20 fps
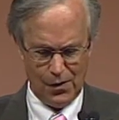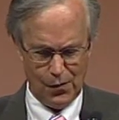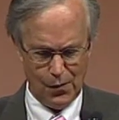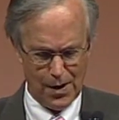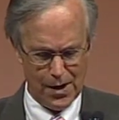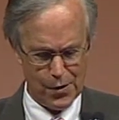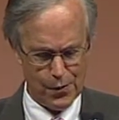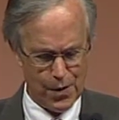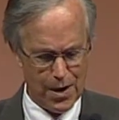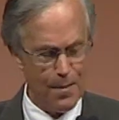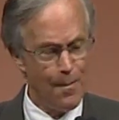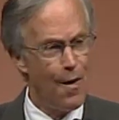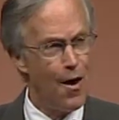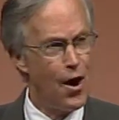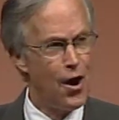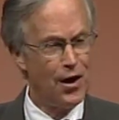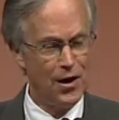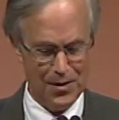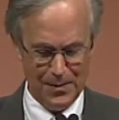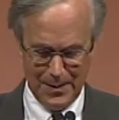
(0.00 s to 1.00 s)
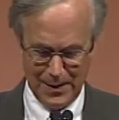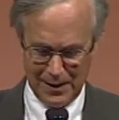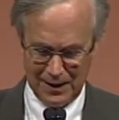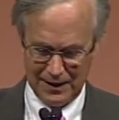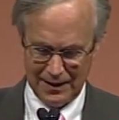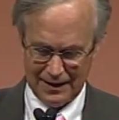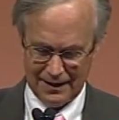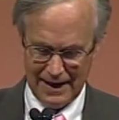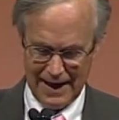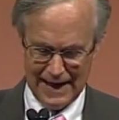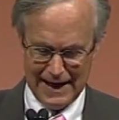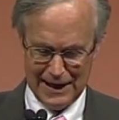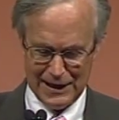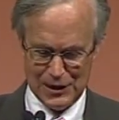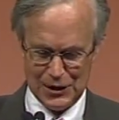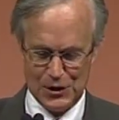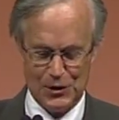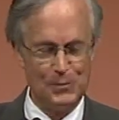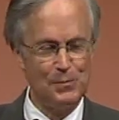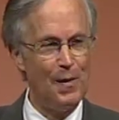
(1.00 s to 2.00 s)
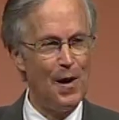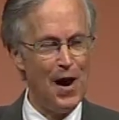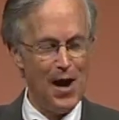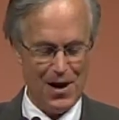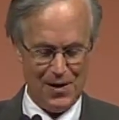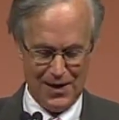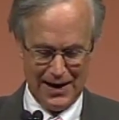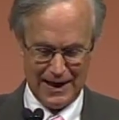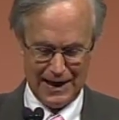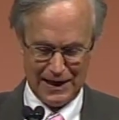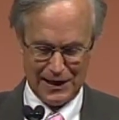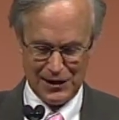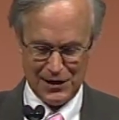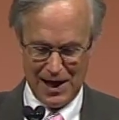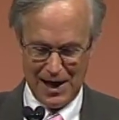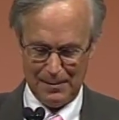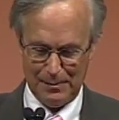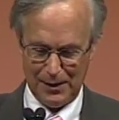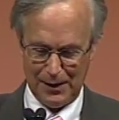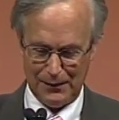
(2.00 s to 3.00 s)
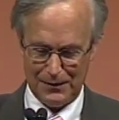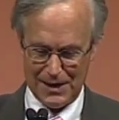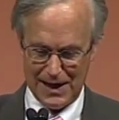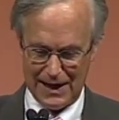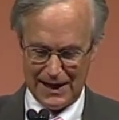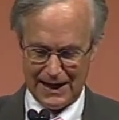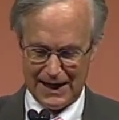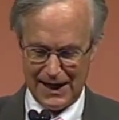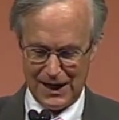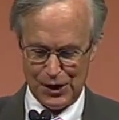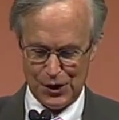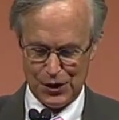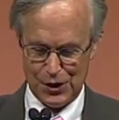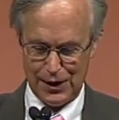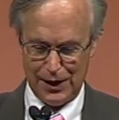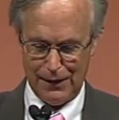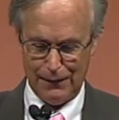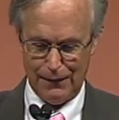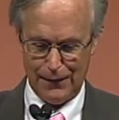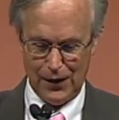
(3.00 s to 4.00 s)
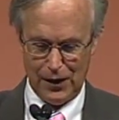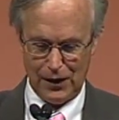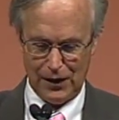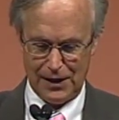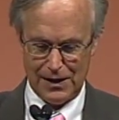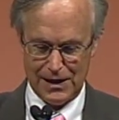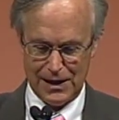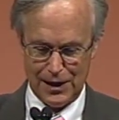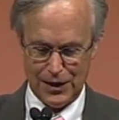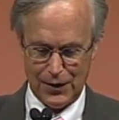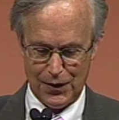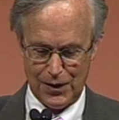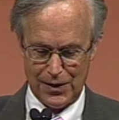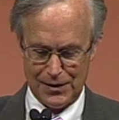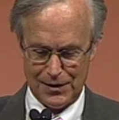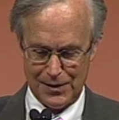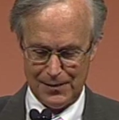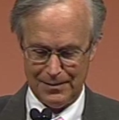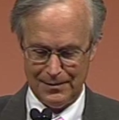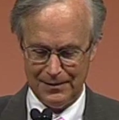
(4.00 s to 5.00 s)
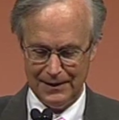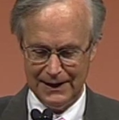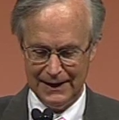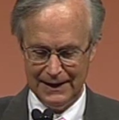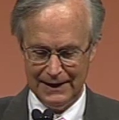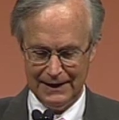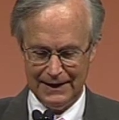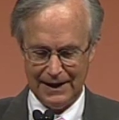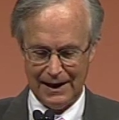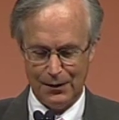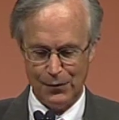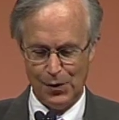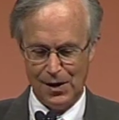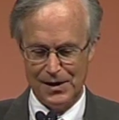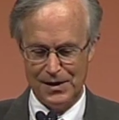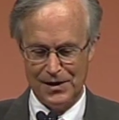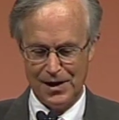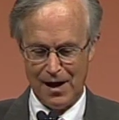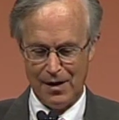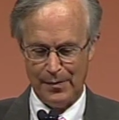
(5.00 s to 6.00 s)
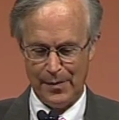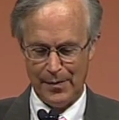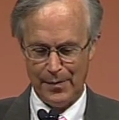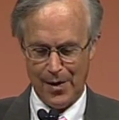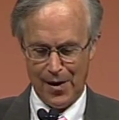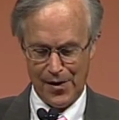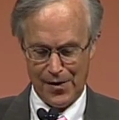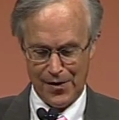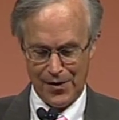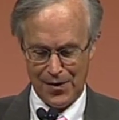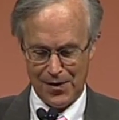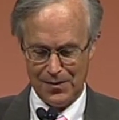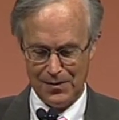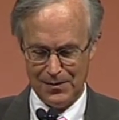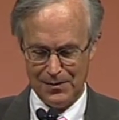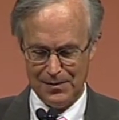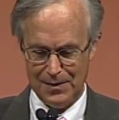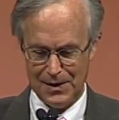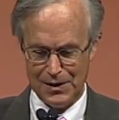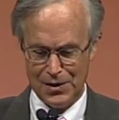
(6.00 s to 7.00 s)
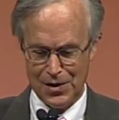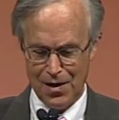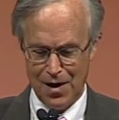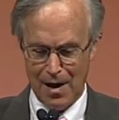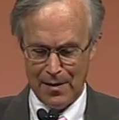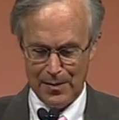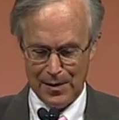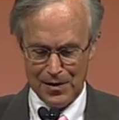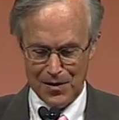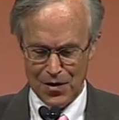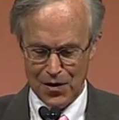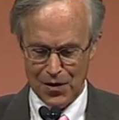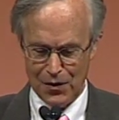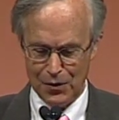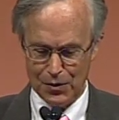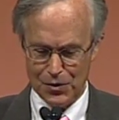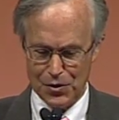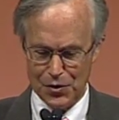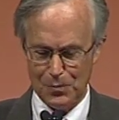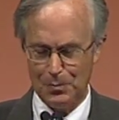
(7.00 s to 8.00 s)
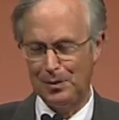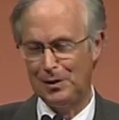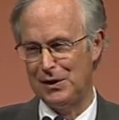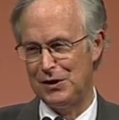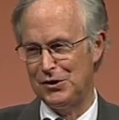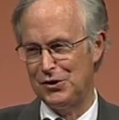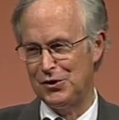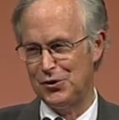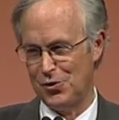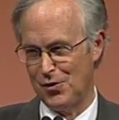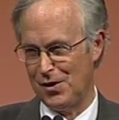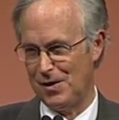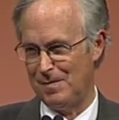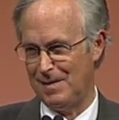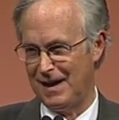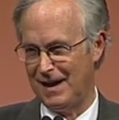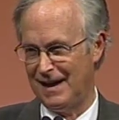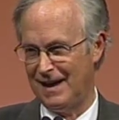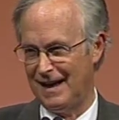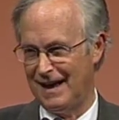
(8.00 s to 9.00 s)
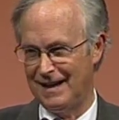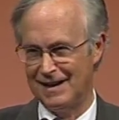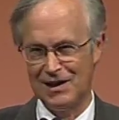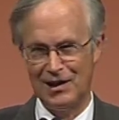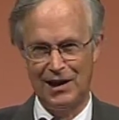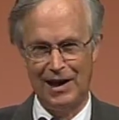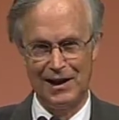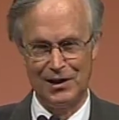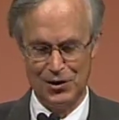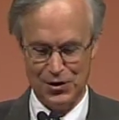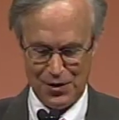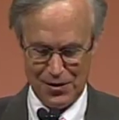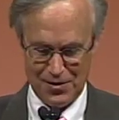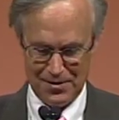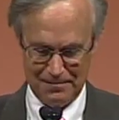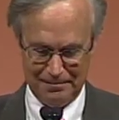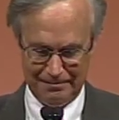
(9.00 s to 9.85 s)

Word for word: What a remarkable and inspiring example of dedication and volunteerism at one's alma mater. Mr. Ubben, would you please join me at the lectern?